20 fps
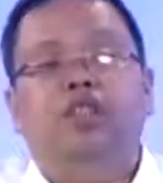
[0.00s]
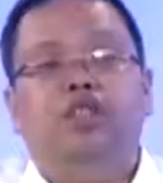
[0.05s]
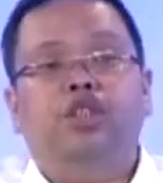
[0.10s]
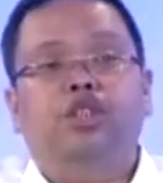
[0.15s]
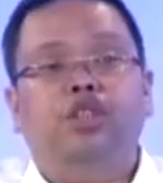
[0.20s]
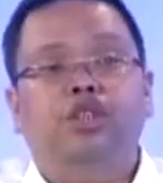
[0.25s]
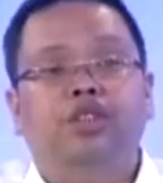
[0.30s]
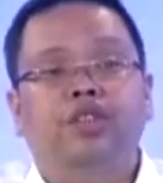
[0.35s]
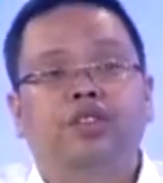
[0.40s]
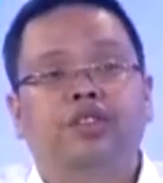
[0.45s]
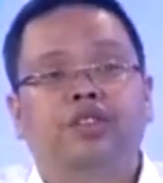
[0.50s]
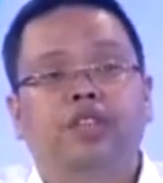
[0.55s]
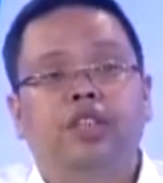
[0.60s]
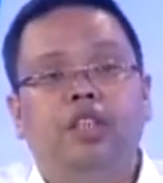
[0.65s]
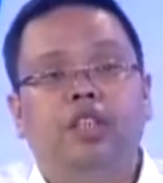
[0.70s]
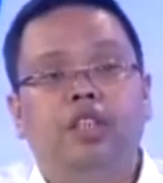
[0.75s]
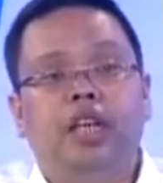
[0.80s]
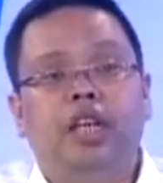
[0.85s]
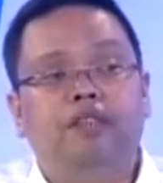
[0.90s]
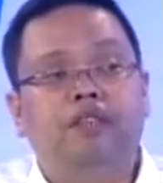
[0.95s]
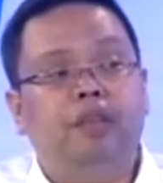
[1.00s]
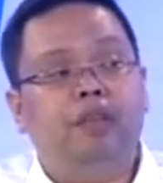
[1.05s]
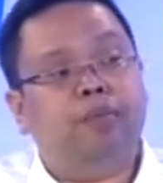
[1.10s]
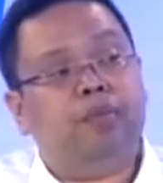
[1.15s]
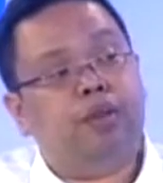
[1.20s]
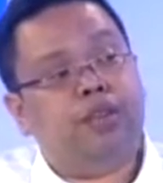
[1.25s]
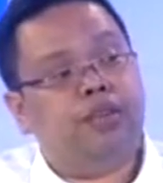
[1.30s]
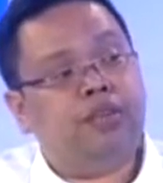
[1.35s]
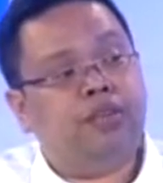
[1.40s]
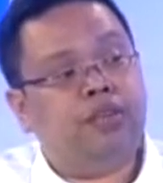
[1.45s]
ensures that every
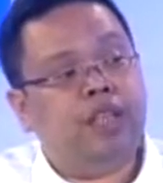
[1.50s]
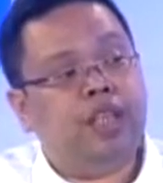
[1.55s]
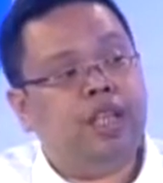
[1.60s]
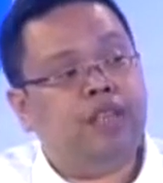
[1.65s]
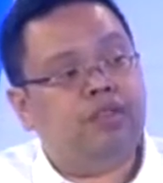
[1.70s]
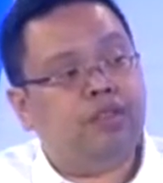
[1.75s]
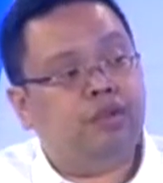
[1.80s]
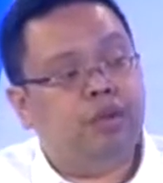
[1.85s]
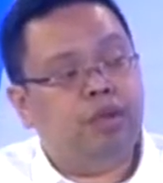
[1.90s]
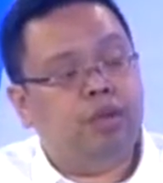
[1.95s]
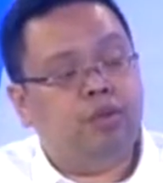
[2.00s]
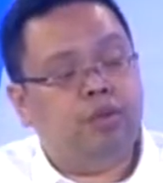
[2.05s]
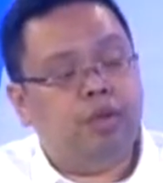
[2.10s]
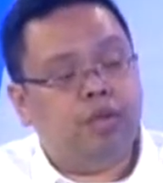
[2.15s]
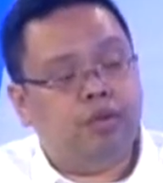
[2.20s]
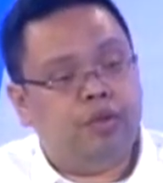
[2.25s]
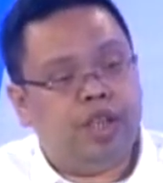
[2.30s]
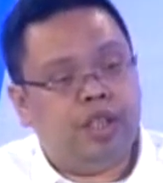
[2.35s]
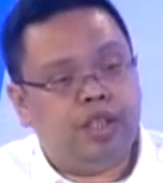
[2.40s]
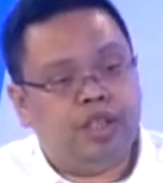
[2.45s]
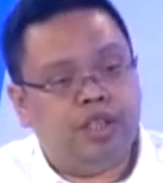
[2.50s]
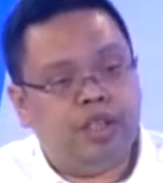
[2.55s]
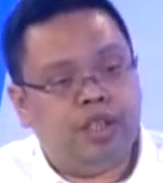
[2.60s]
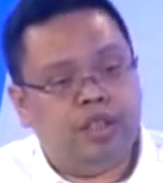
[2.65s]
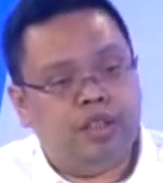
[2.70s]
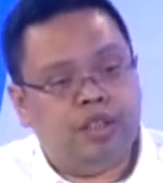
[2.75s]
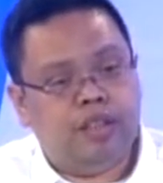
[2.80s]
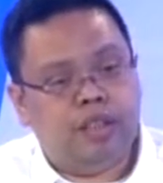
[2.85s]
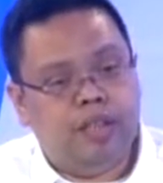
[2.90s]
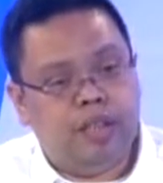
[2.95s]
person has only one record
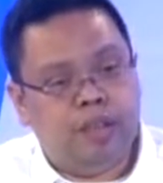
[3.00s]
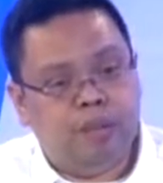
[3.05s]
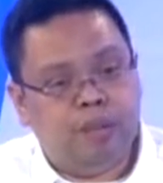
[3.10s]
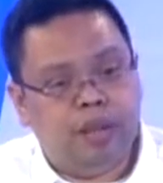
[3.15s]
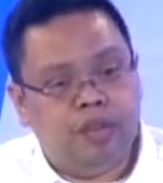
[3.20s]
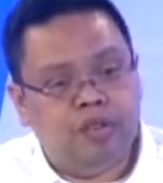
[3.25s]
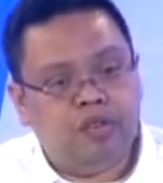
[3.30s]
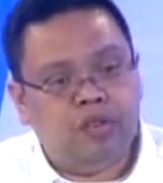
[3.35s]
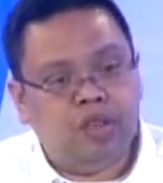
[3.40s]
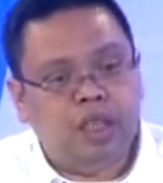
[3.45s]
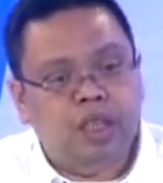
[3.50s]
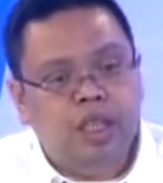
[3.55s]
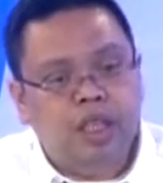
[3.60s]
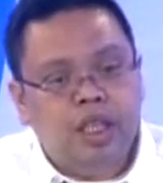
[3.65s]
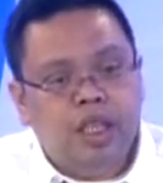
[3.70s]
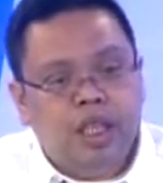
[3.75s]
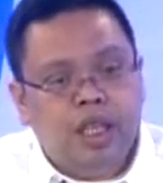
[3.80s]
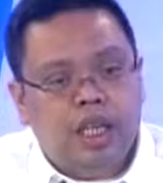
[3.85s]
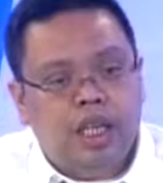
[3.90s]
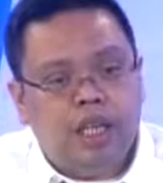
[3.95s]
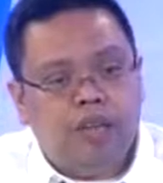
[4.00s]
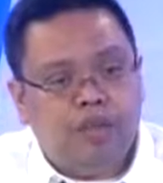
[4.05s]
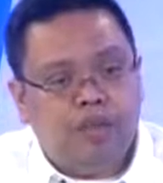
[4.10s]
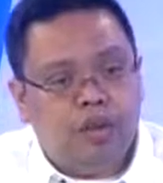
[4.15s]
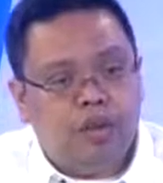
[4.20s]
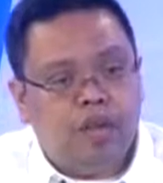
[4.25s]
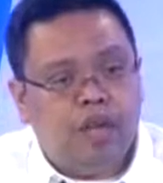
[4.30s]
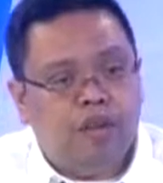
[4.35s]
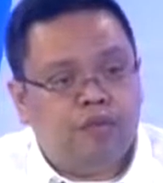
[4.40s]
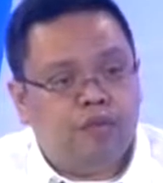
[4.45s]
in the database, and if you
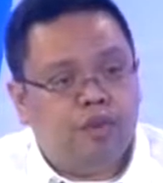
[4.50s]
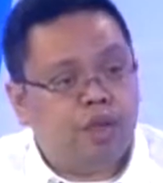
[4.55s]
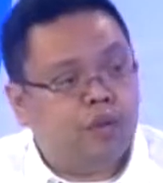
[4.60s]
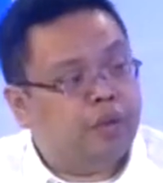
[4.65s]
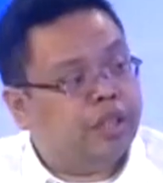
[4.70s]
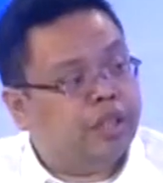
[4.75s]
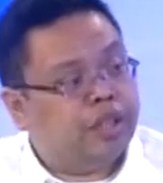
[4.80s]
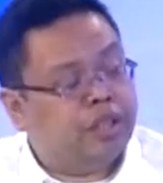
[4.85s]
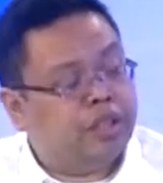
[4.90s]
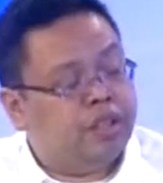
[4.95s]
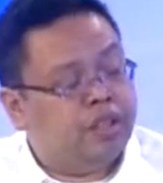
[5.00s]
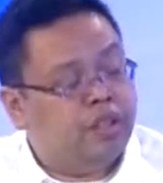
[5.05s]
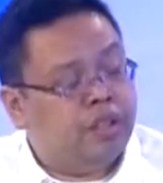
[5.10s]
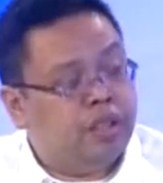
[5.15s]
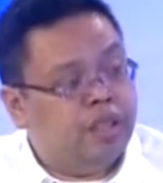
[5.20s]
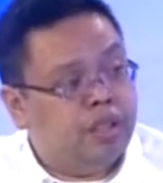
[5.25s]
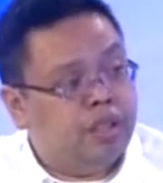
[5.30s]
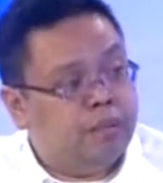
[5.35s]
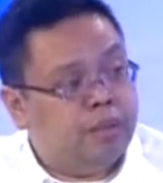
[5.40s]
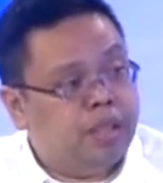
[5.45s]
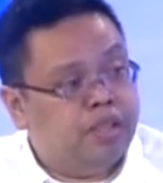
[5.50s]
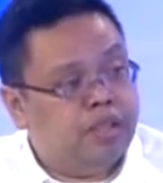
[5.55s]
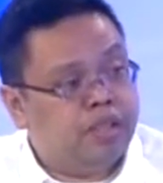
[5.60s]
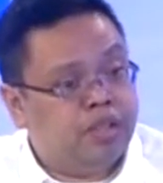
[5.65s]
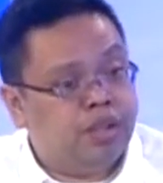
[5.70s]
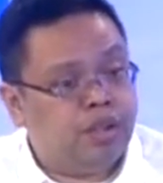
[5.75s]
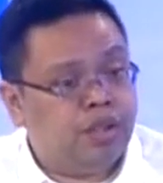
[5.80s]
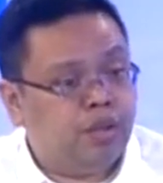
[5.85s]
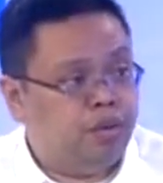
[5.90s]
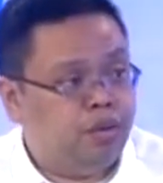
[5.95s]
only have one record in the database,
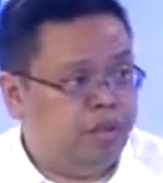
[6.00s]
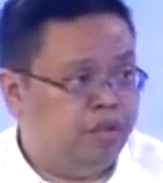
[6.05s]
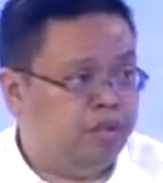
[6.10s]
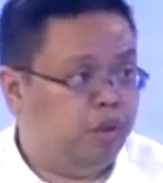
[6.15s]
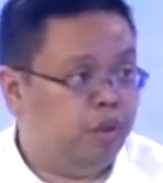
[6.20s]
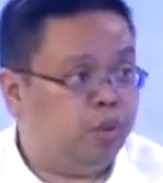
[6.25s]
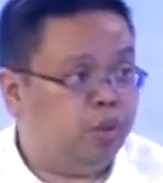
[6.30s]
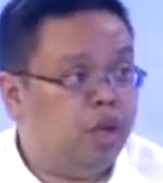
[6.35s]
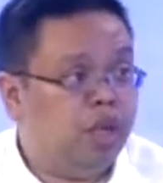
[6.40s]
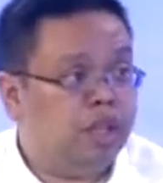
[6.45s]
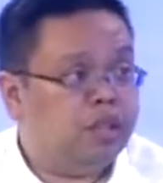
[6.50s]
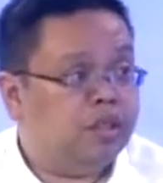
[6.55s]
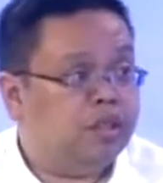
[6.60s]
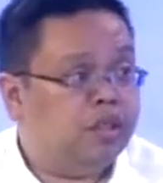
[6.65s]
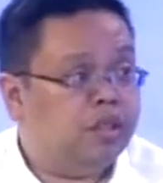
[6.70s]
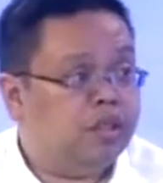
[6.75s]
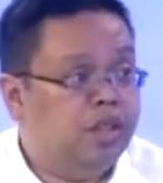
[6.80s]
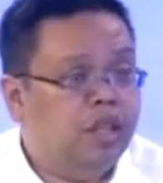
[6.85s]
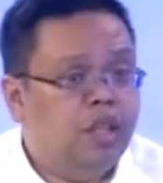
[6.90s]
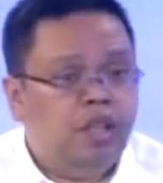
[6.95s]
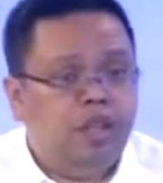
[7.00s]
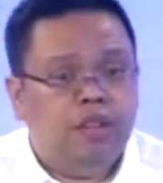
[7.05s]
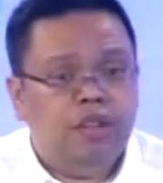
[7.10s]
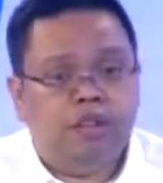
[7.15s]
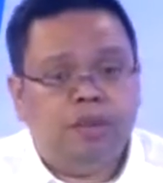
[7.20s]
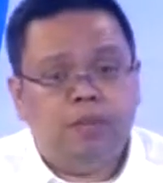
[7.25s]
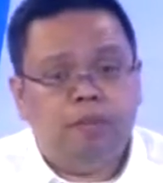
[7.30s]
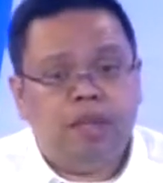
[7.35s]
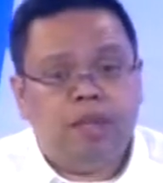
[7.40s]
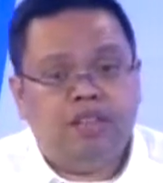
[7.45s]
then you can only vote once.
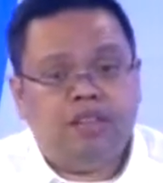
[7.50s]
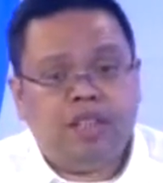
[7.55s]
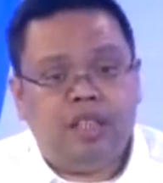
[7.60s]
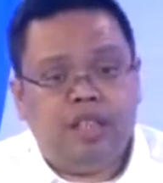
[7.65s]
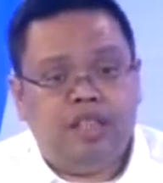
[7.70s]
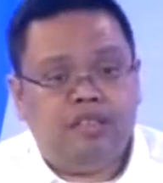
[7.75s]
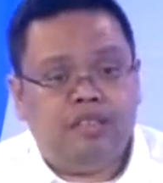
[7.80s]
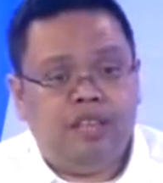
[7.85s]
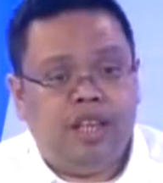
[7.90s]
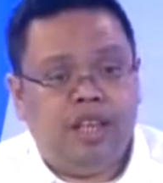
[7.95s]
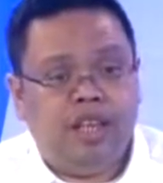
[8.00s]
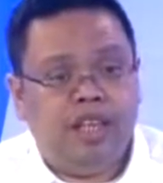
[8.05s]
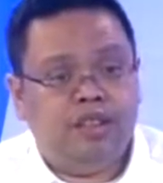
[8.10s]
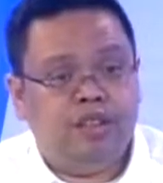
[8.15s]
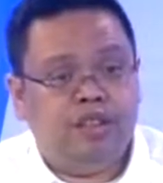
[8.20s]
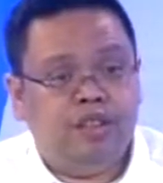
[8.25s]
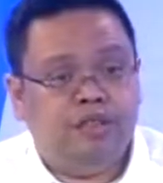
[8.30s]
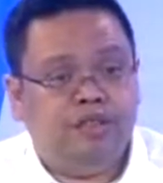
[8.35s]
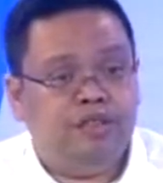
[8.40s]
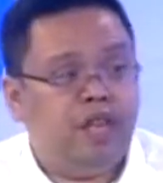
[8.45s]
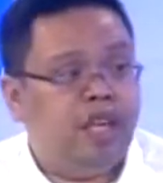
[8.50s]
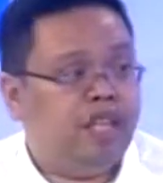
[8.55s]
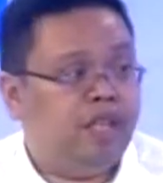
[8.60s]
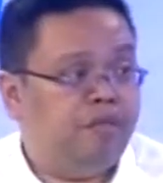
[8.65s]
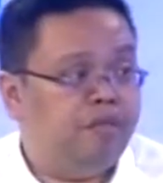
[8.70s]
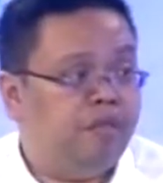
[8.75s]
So basically, it's the end of flying